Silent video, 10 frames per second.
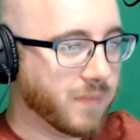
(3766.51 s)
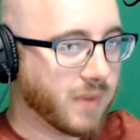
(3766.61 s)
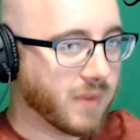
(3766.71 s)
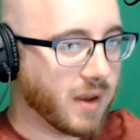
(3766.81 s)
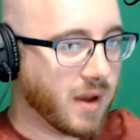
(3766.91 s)

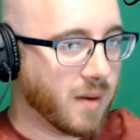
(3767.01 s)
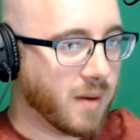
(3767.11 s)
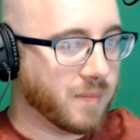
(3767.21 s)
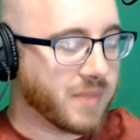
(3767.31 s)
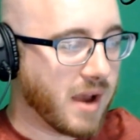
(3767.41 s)

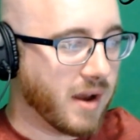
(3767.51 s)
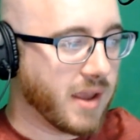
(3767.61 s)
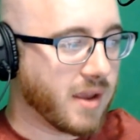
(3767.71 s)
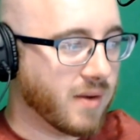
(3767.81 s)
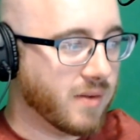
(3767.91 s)

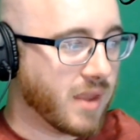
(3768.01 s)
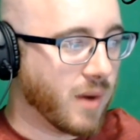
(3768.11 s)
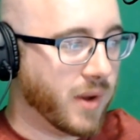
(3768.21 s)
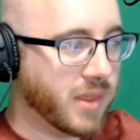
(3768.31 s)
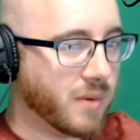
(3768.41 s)
That one
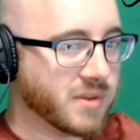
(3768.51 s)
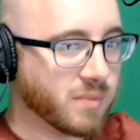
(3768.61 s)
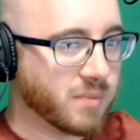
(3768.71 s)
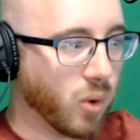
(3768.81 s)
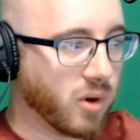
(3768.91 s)
that was a
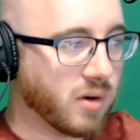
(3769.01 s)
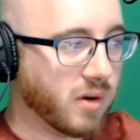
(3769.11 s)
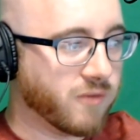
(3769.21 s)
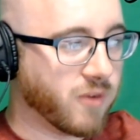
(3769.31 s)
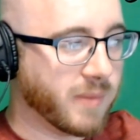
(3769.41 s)
port
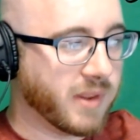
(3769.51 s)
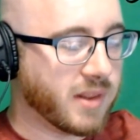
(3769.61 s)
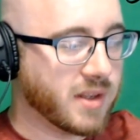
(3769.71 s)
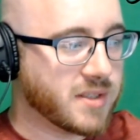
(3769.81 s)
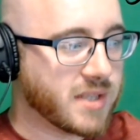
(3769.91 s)
from like the
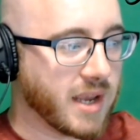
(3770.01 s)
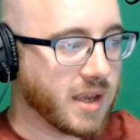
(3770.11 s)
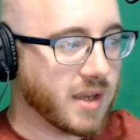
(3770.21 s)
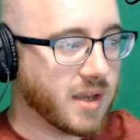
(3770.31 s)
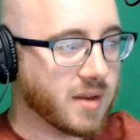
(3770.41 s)

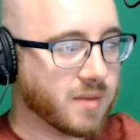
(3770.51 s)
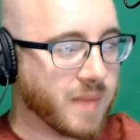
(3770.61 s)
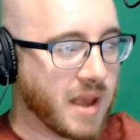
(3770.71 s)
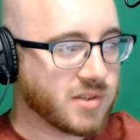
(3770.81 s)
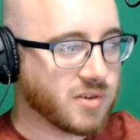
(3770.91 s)
Sega
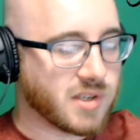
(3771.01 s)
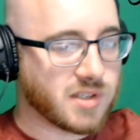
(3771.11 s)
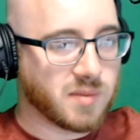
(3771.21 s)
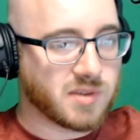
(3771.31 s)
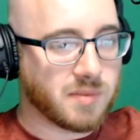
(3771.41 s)
Master System or
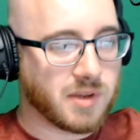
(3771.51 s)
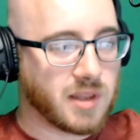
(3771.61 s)
something like that.